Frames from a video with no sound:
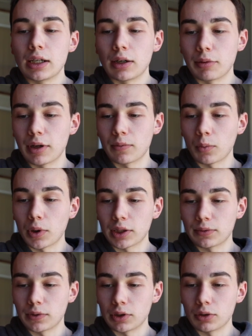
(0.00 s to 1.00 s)
whatever
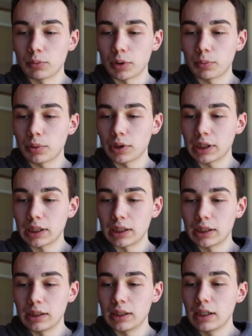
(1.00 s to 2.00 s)
works for you, but put
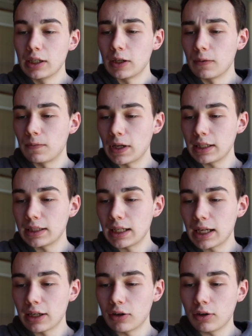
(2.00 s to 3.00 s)
in event
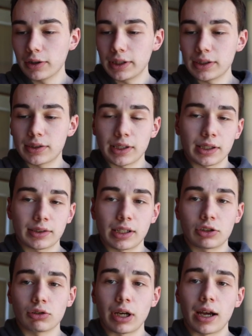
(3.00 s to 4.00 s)
date, all these things
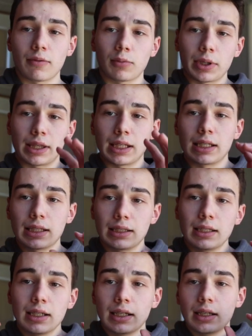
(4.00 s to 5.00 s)
that you have
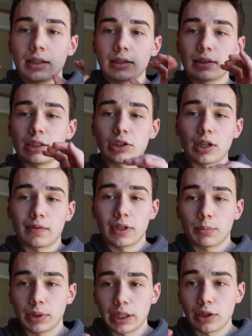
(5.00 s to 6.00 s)
within DJ
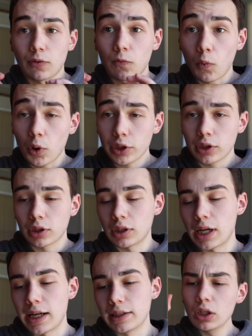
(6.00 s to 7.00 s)
Event Planner for your
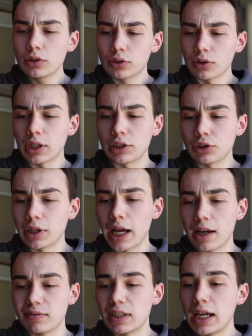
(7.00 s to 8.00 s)
client so that you
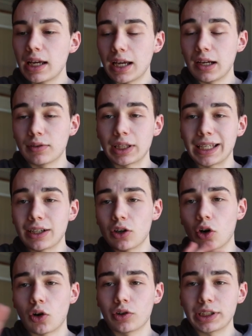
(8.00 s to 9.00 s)
have everything
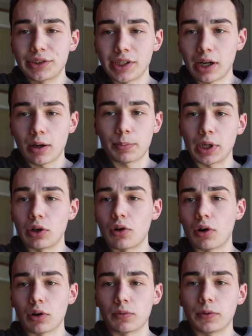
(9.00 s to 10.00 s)
already set up and
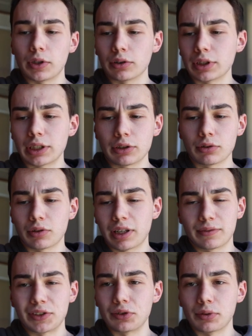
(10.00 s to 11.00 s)
auto-filled and you don't
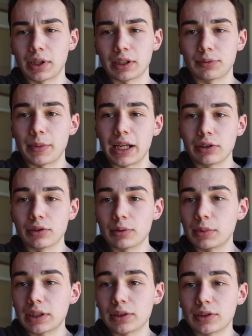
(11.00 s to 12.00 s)
have to do things manually,
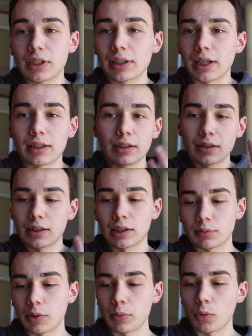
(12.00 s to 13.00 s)
because again,
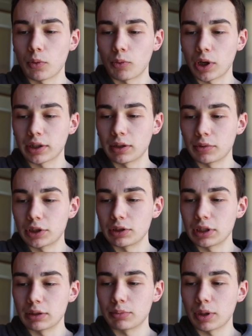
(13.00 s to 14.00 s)
that's way more work than what
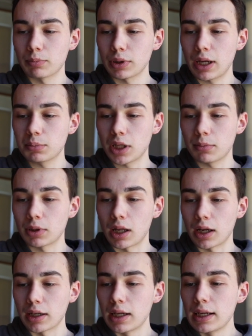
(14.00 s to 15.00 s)
you need. But blah blah
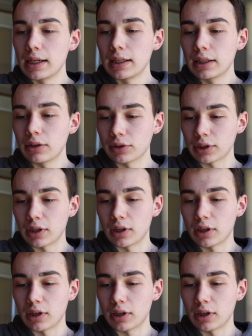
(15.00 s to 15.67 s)
blah, here's a